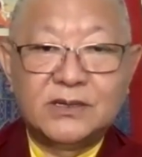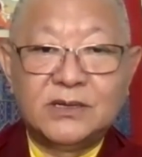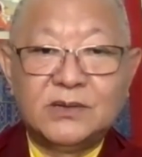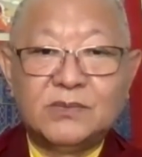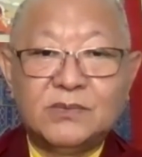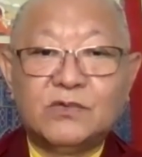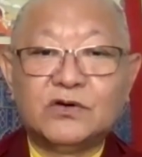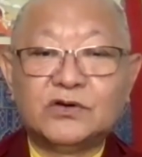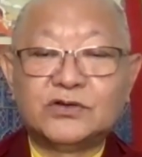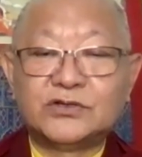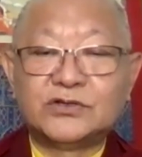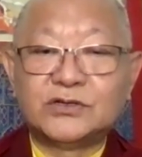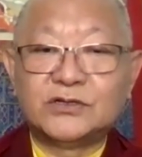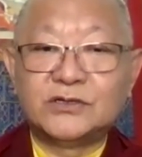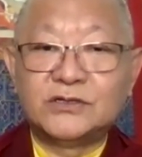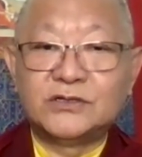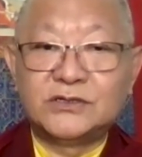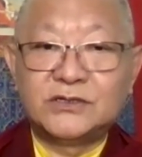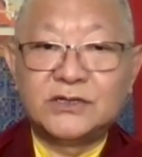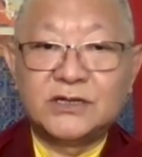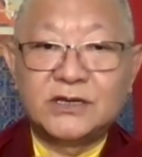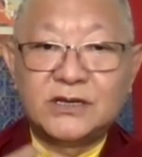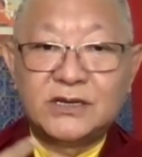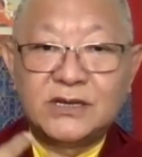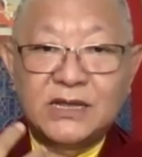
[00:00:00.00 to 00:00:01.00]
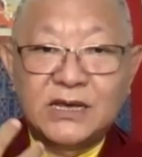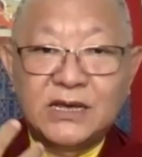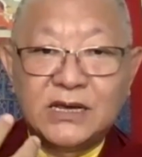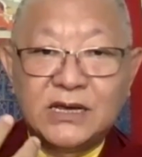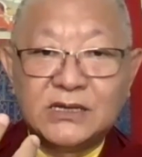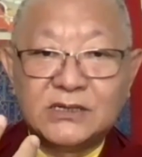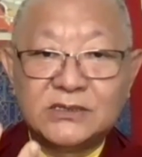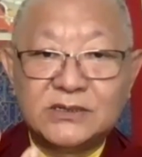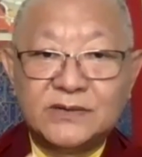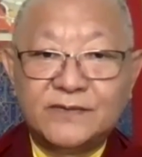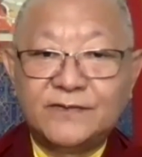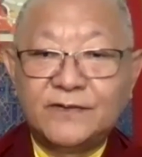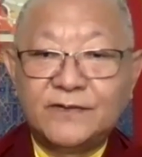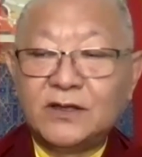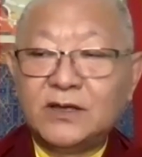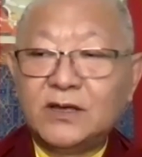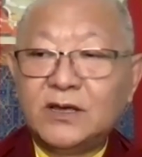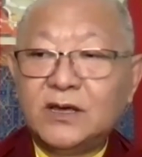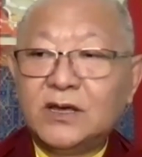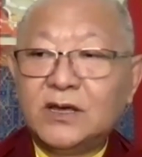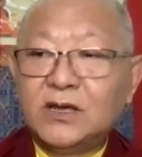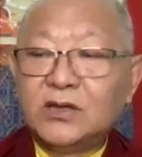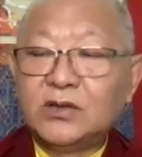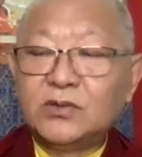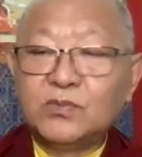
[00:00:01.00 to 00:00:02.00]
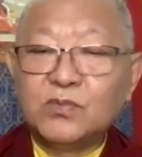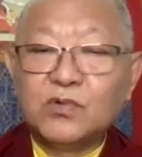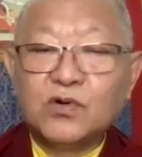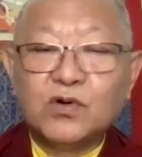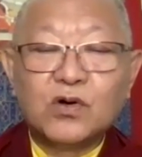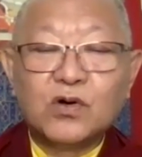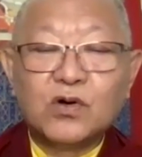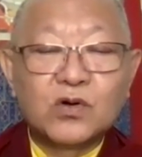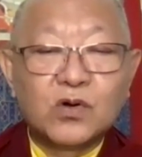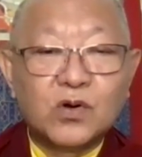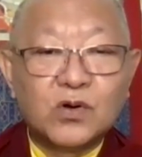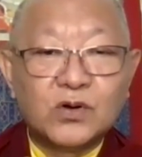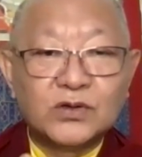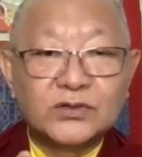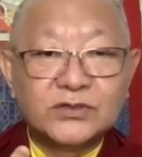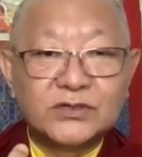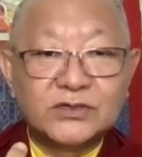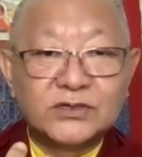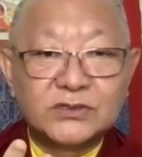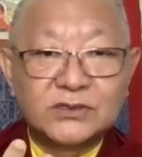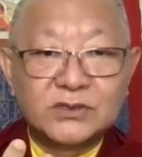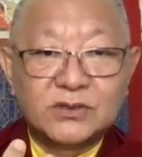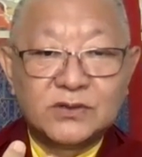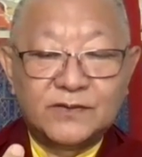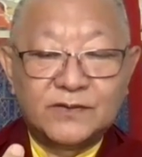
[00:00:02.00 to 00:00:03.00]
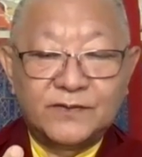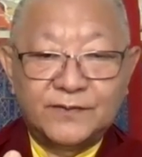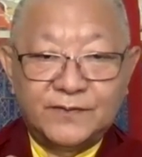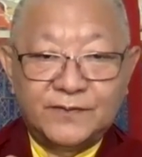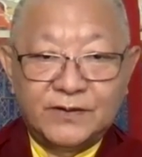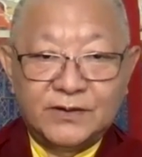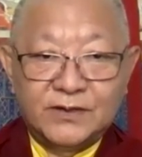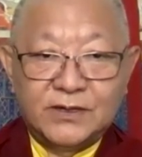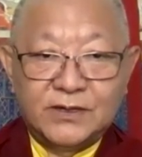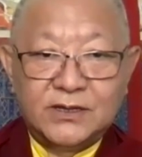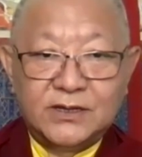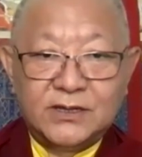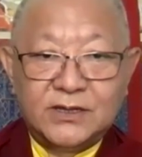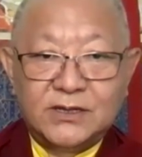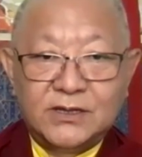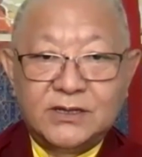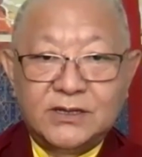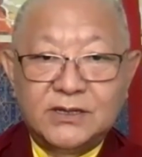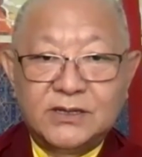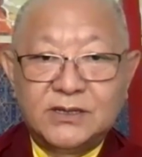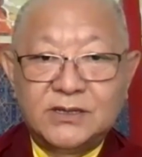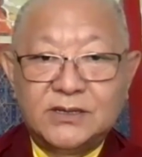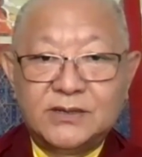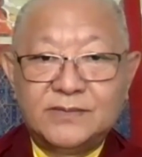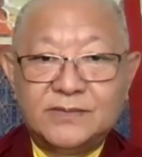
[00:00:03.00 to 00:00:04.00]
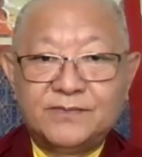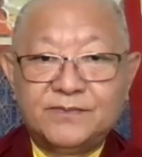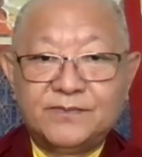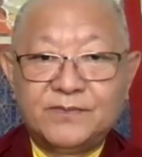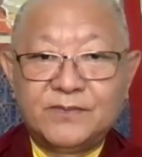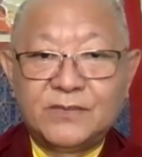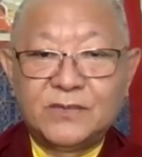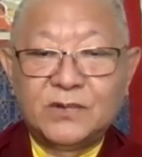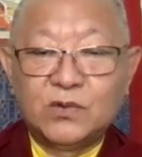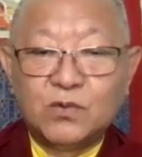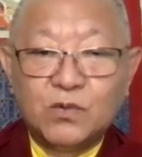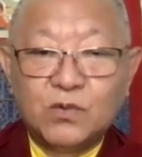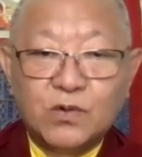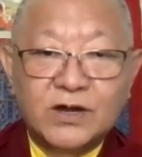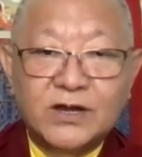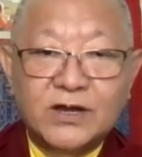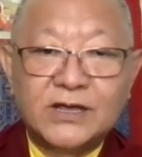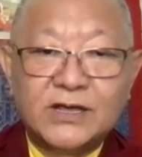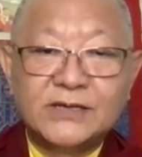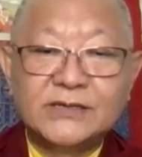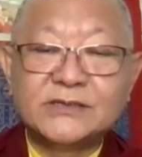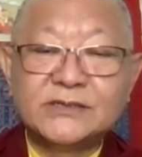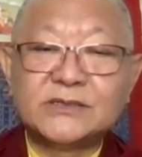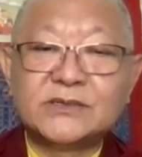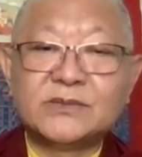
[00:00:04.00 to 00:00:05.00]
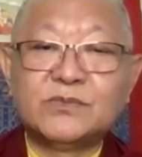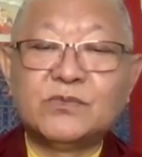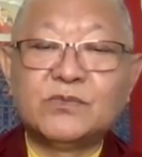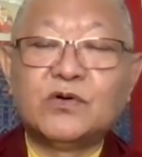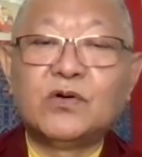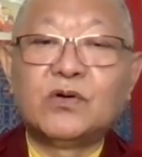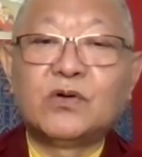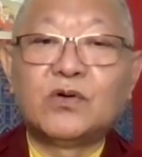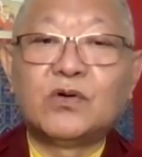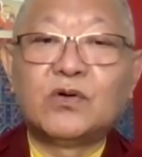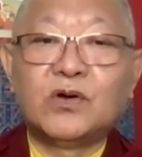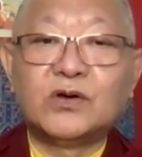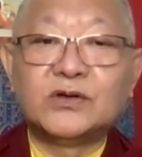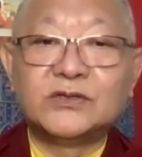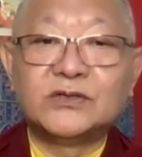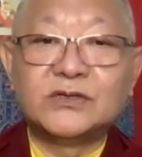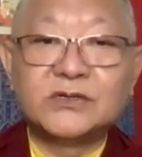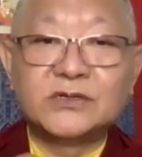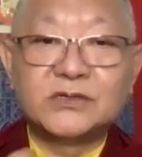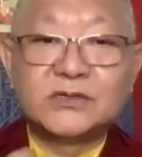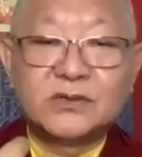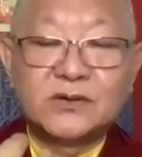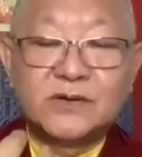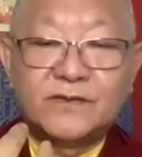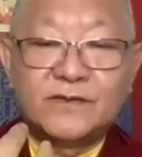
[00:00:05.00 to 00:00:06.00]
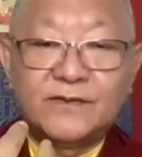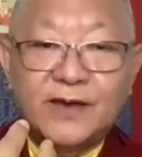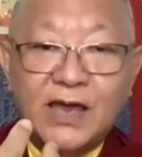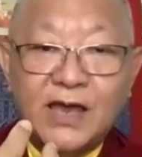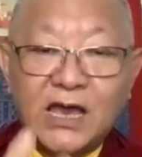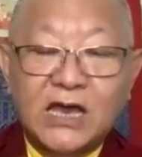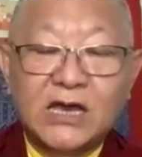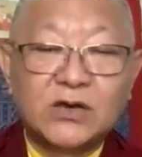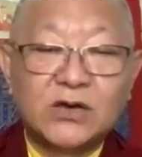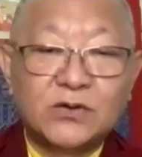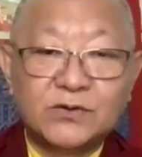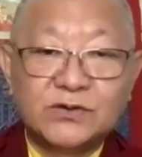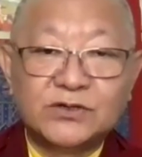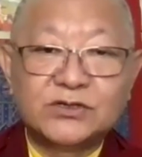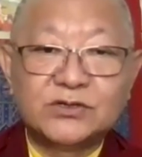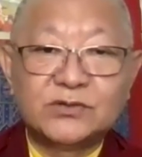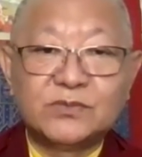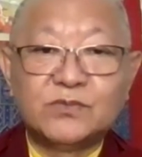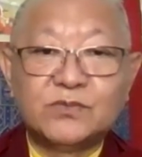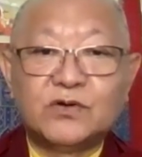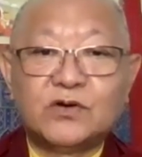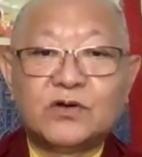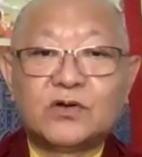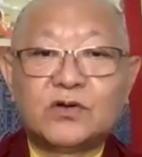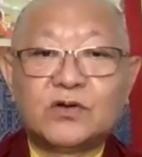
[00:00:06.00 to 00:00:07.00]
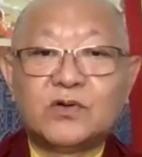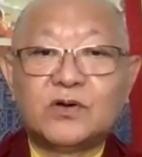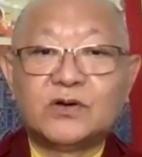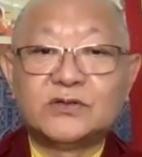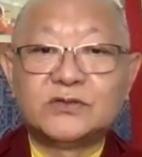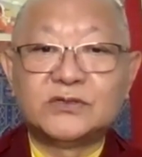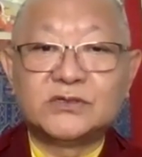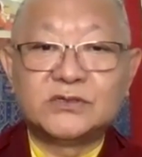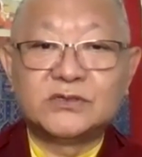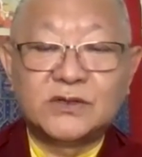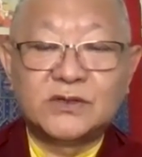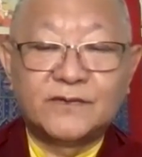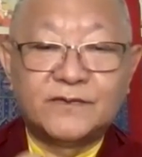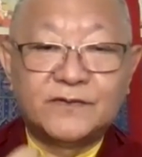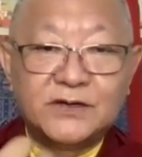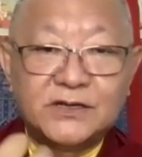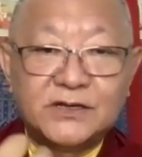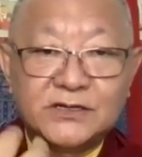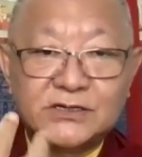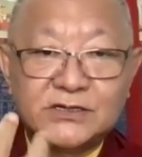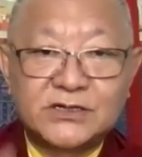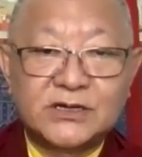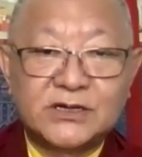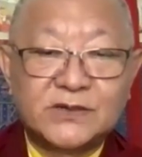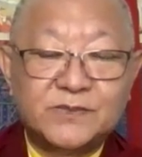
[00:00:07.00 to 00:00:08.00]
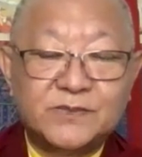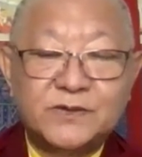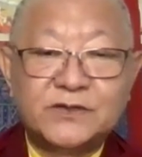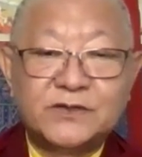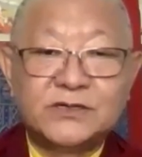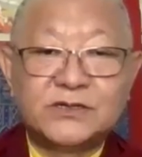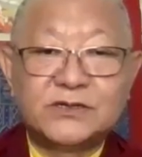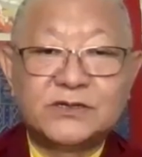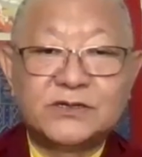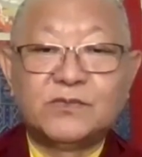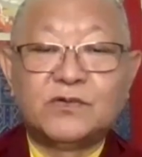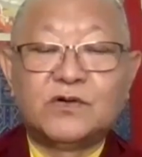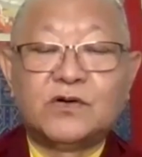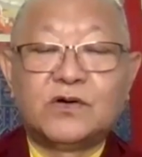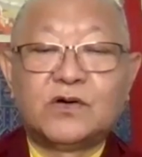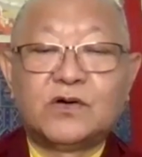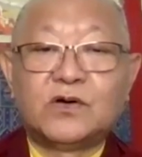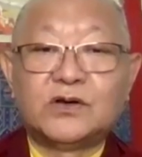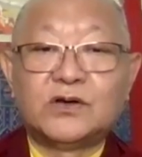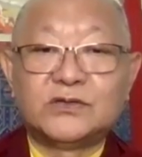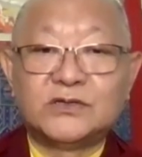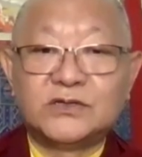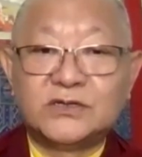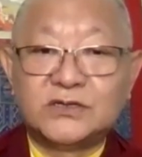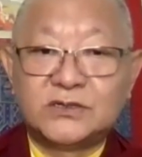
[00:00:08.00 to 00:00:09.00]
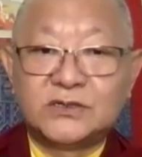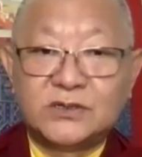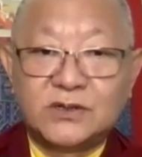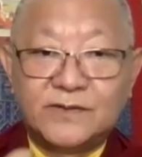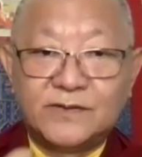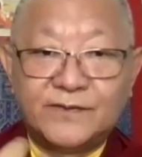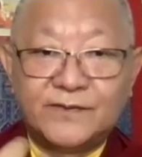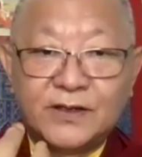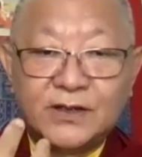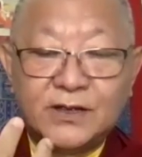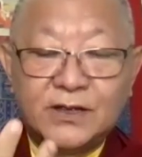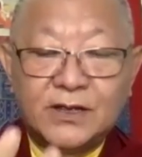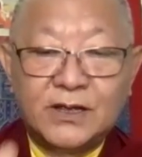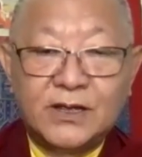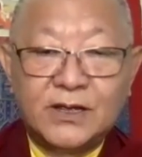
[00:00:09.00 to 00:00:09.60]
emotions and negative, more causes of worries, more causes of anguish, more causes of disturbance, more causes of,